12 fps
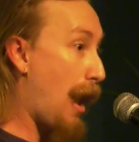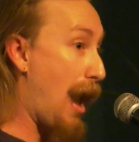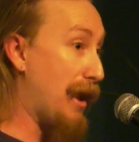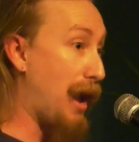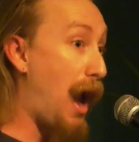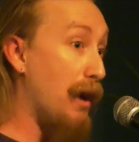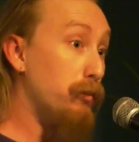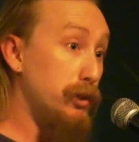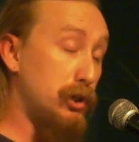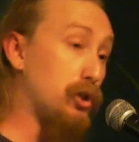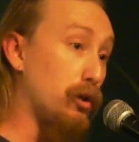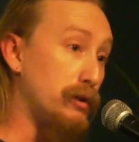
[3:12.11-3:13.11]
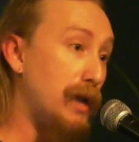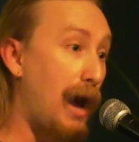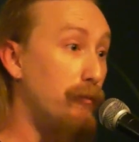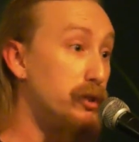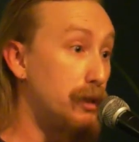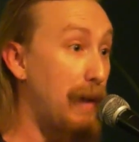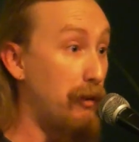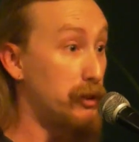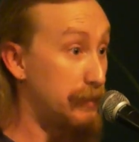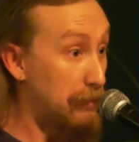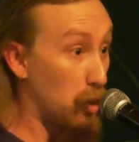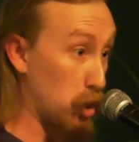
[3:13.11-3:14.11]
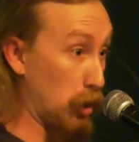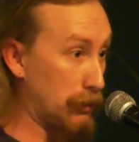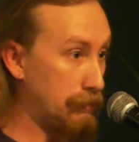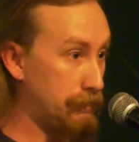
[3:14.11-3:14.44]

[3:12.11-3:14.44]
And I was certain I was about to be murdered.